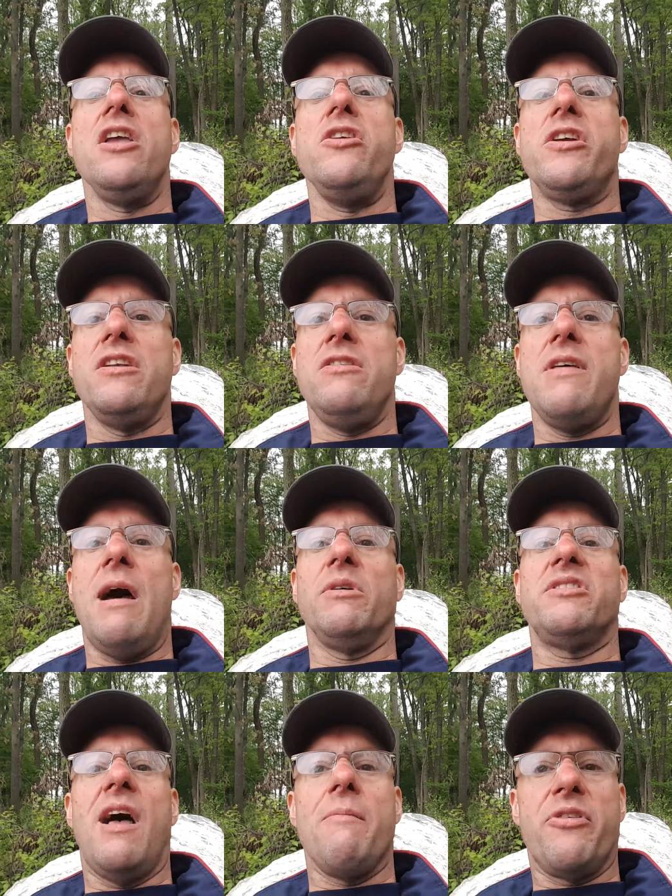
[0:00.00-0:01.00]
You can do that
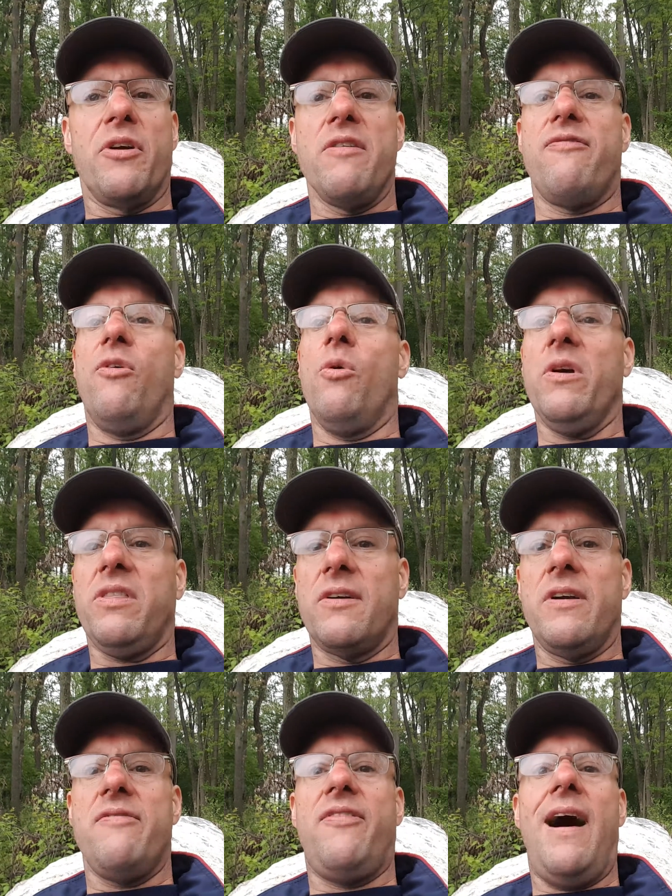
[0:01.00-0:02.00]
with Psalm 34,
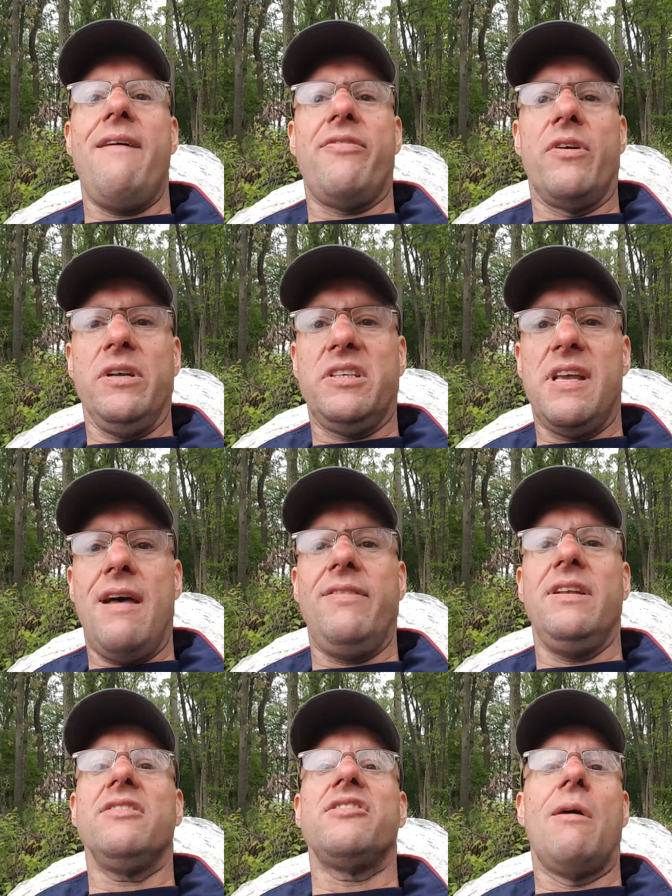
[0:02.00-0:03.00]
35,
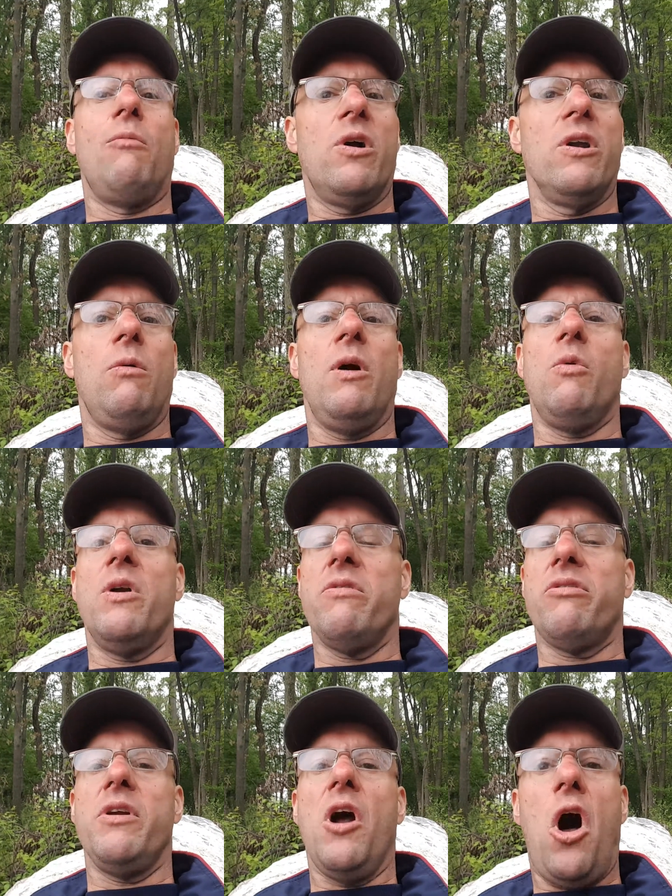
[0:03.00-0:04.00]
37, Psalm 101,
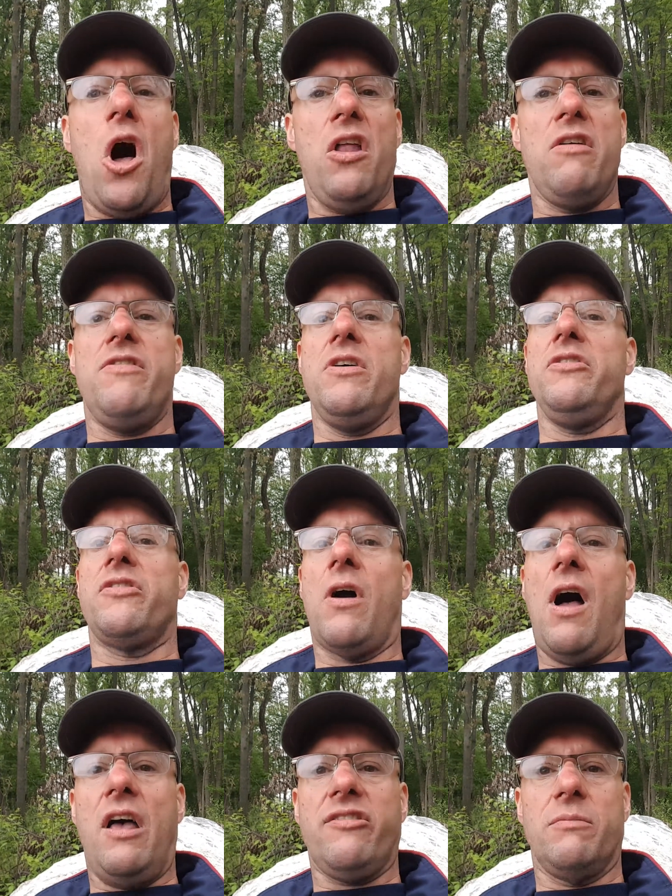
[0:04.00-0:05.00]
103. All of those are
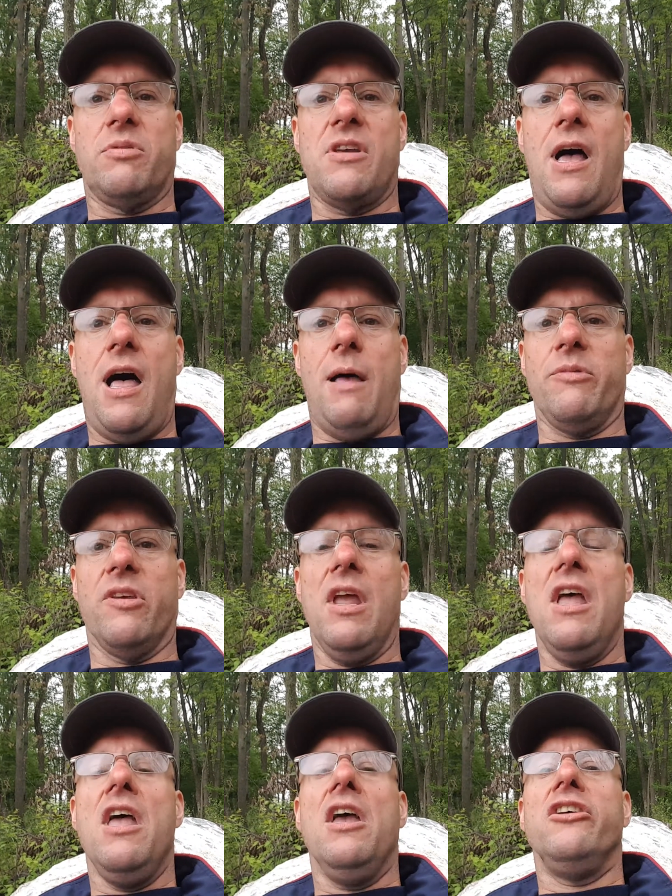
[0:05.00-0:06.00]
awesome Psalms.
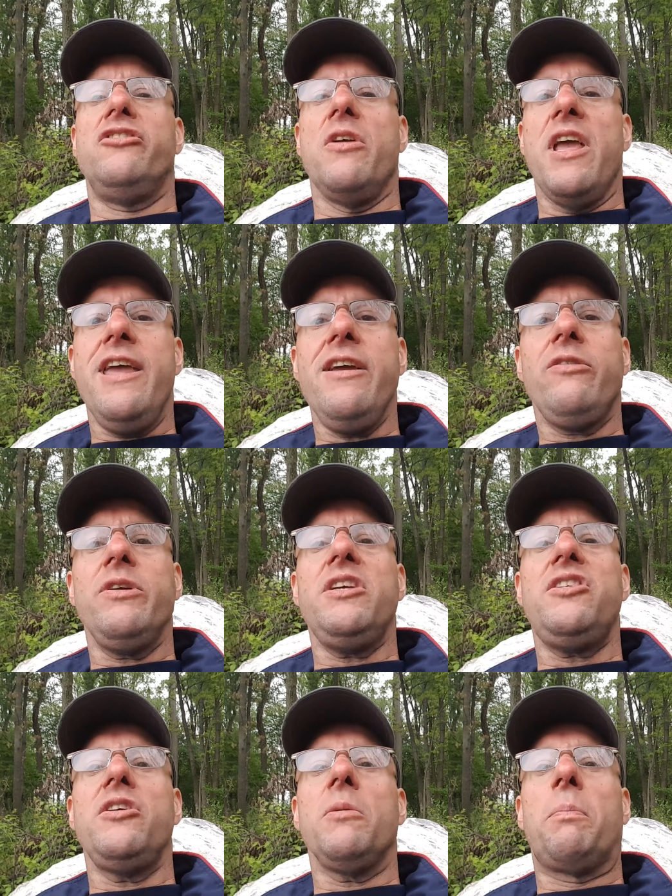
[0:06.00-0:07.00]
So to
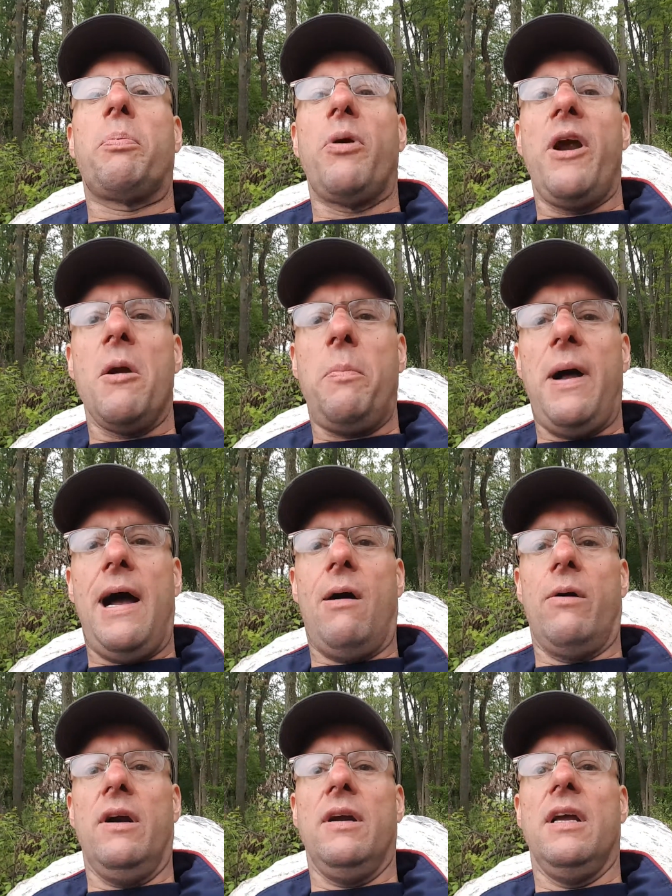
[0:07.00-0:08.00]
increase your prayer
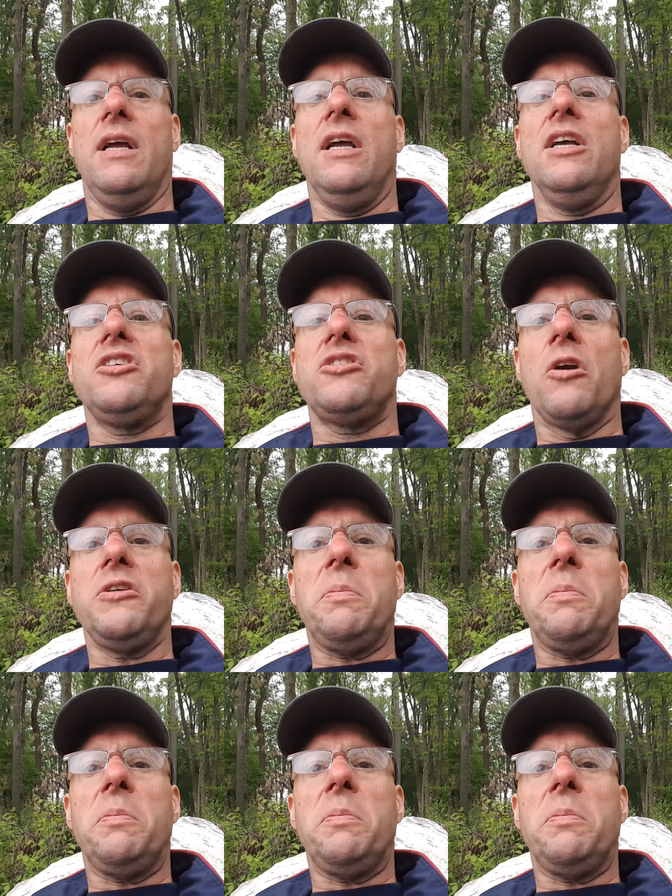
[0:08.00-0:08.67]
power, Start